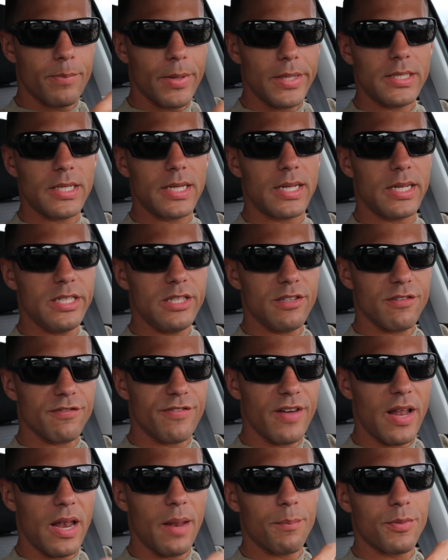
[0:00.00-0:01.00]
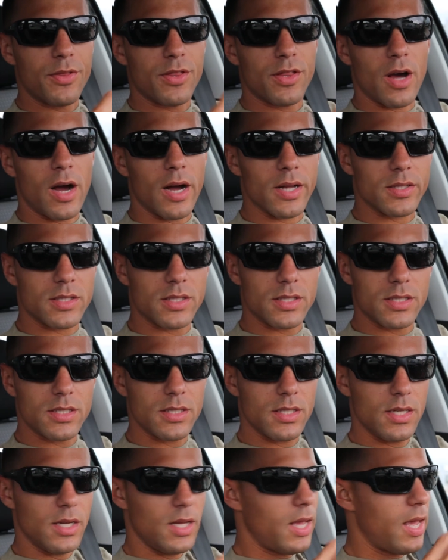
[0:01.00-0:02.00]
Basically develop
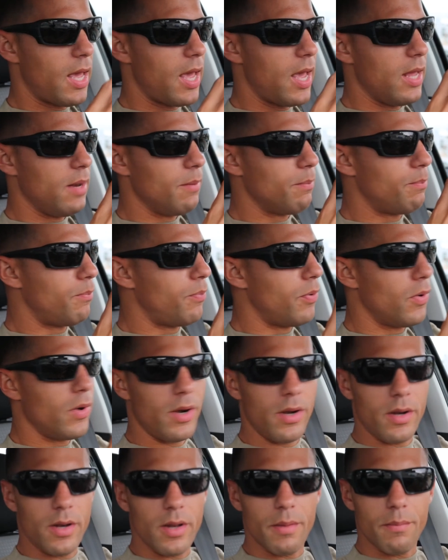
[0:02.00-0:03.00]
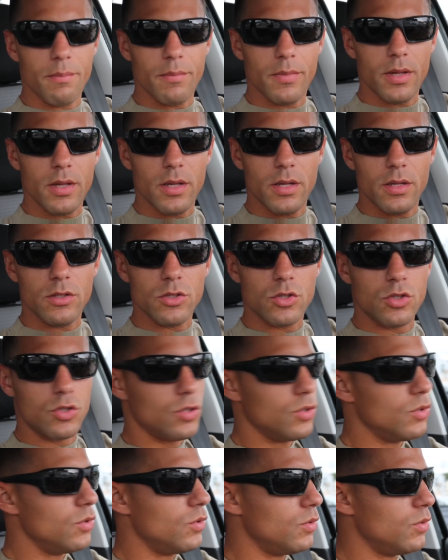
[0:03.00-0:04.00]
thoughts and putting them
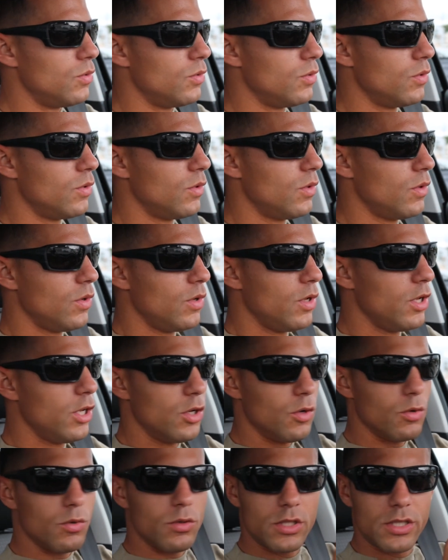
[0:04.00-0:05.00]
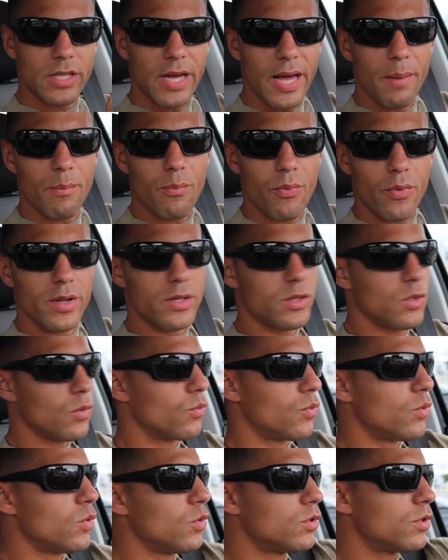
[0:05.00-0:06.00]
into you know, kind of break the
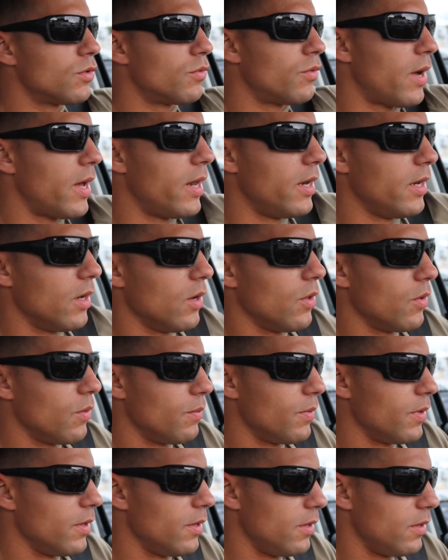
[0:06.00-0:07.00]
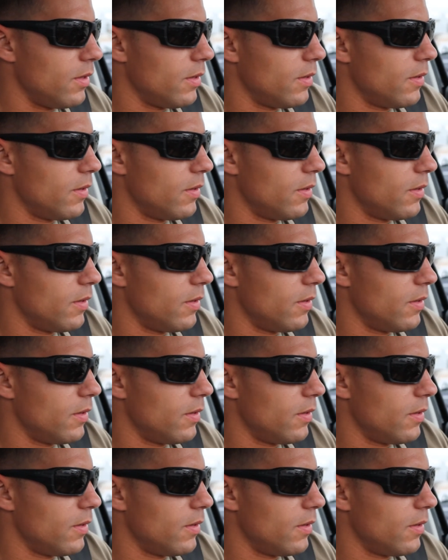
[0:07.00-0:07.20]
rules of writing a little bit.